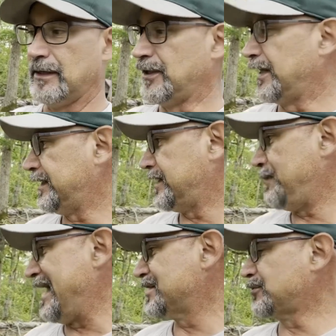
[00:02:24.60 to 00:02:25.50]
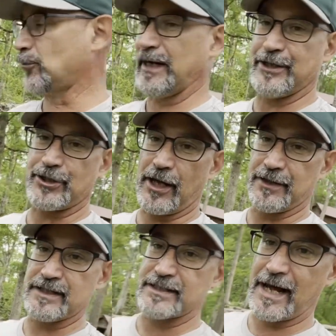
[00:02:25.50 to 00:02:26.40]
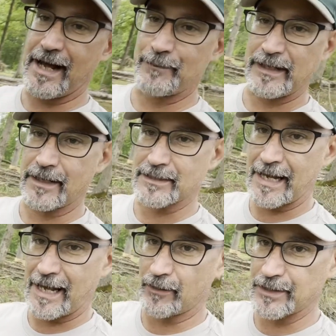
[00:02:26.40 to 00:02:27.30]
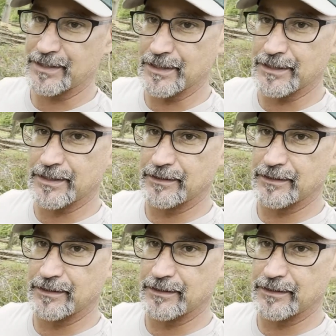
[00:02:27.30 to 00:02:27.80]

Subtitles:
They get the best reach on this side because of how this is